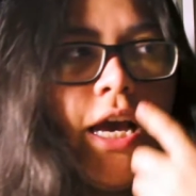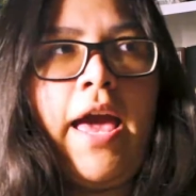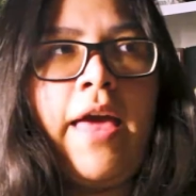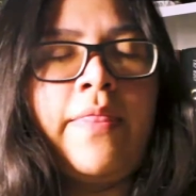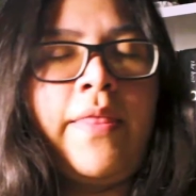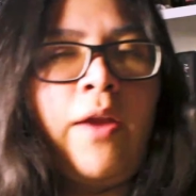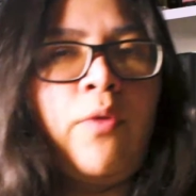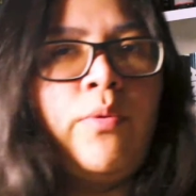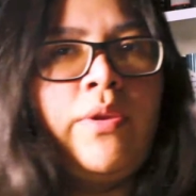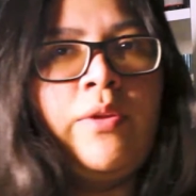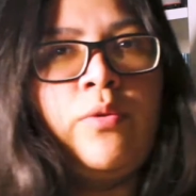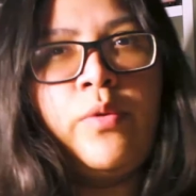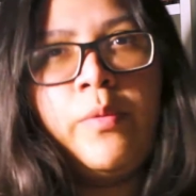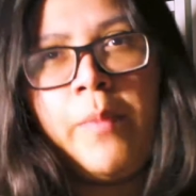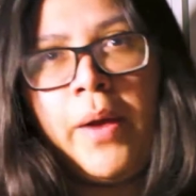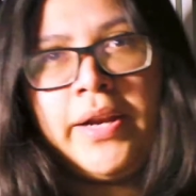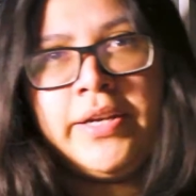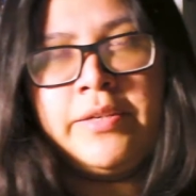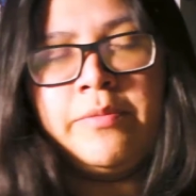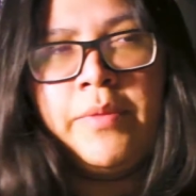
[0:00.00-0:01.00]
And that really
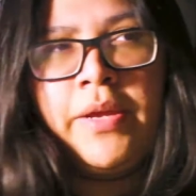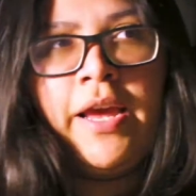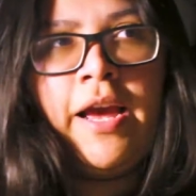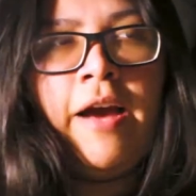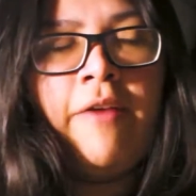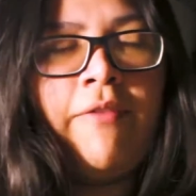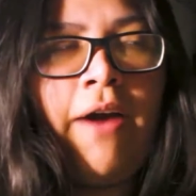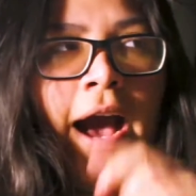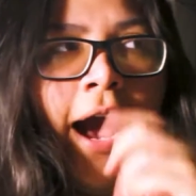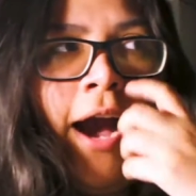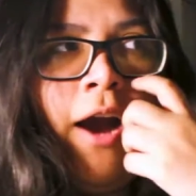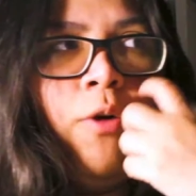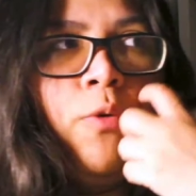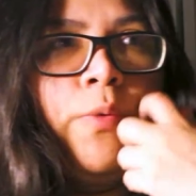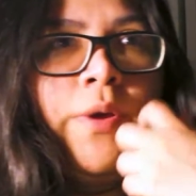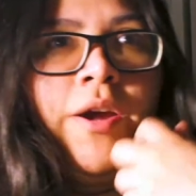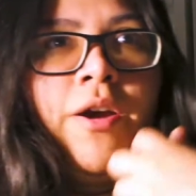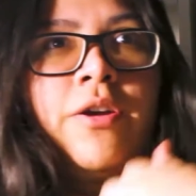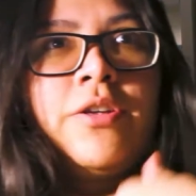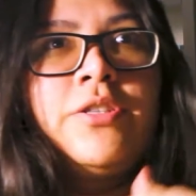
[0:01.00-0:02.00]
reminded me of how
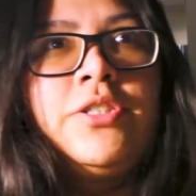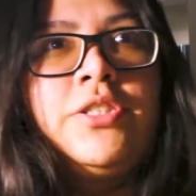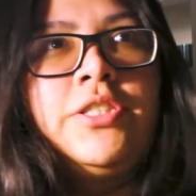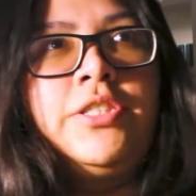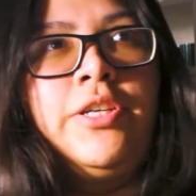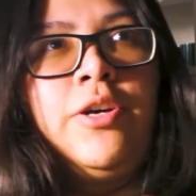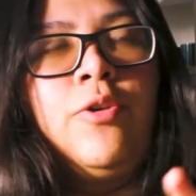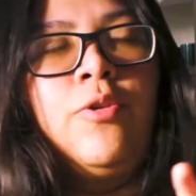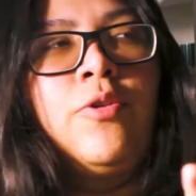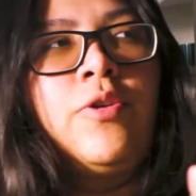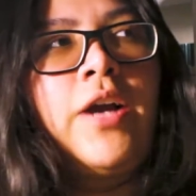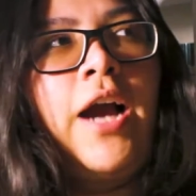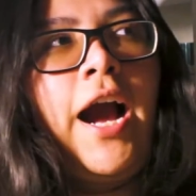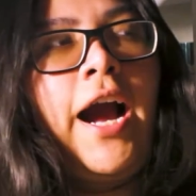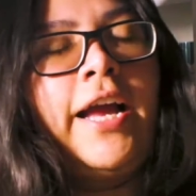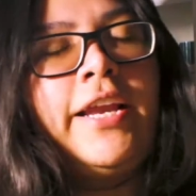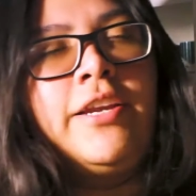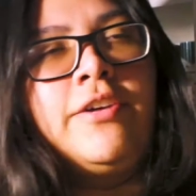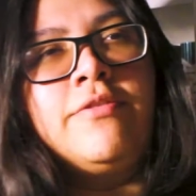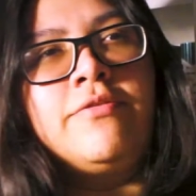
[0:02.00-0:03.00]
we are still
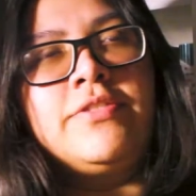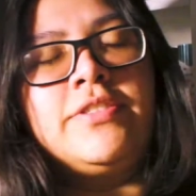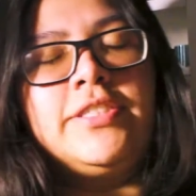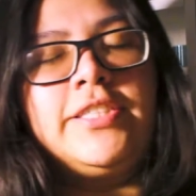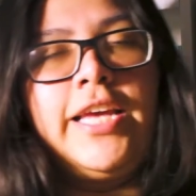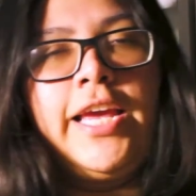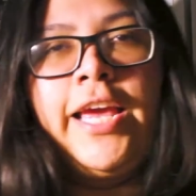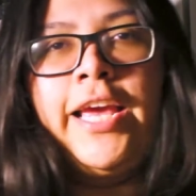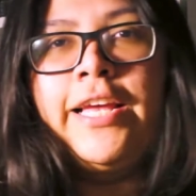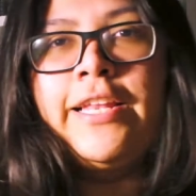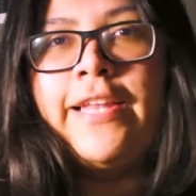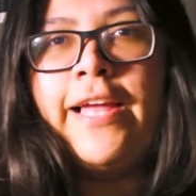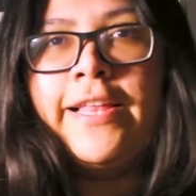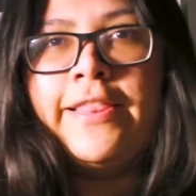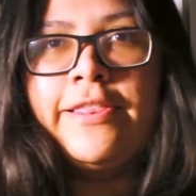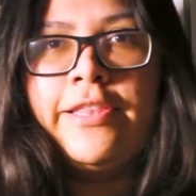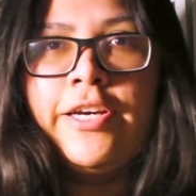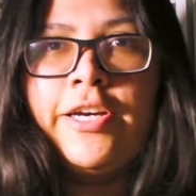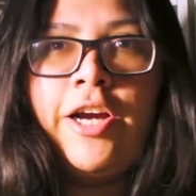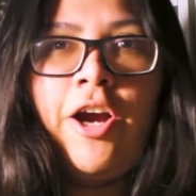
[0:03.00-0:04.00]
kind of seeing
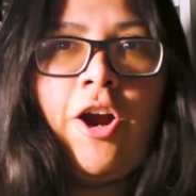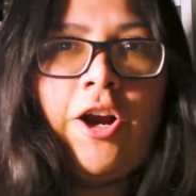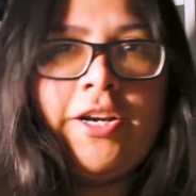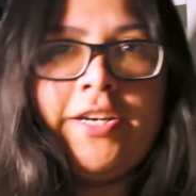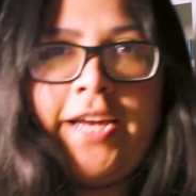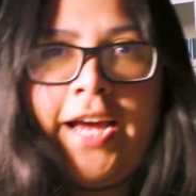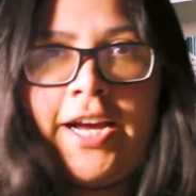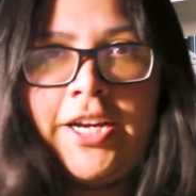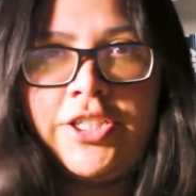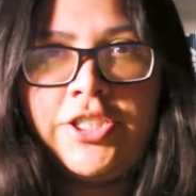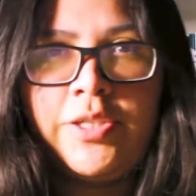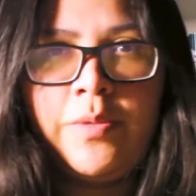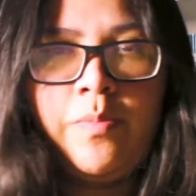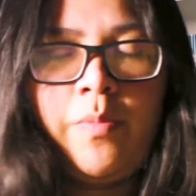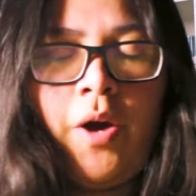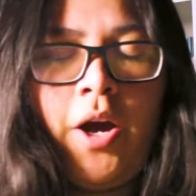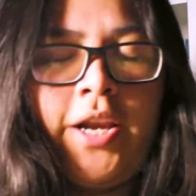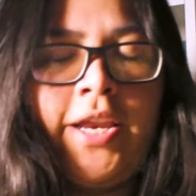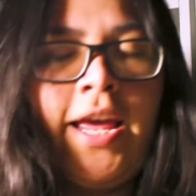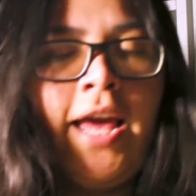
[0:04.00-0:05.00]
like the Kardashian
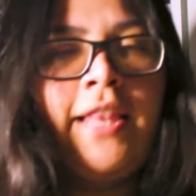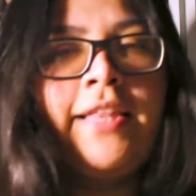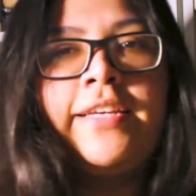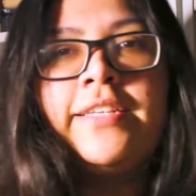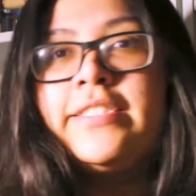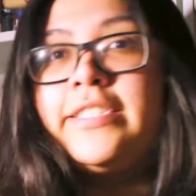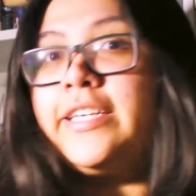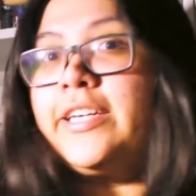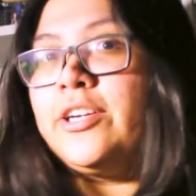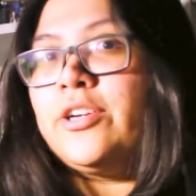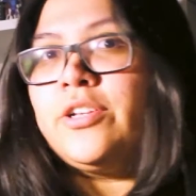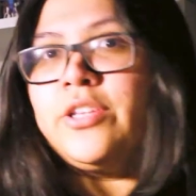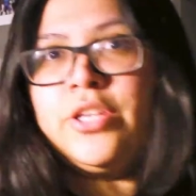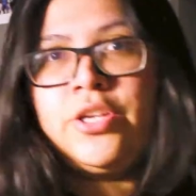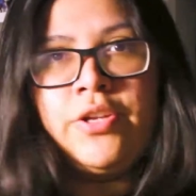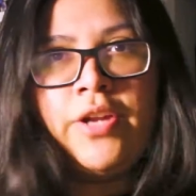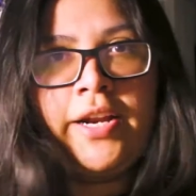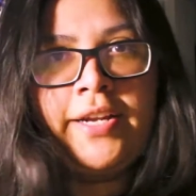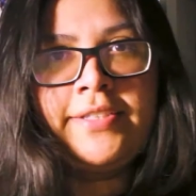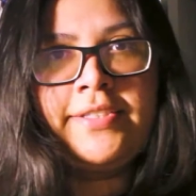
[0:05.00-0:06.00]
body, at least here in the
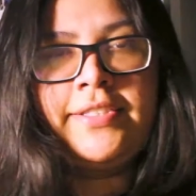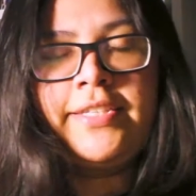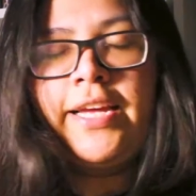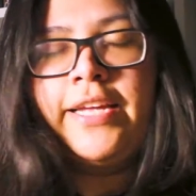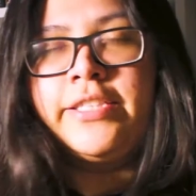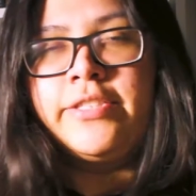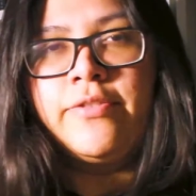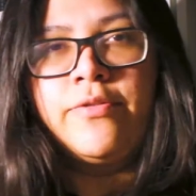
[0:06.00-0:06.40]
United States.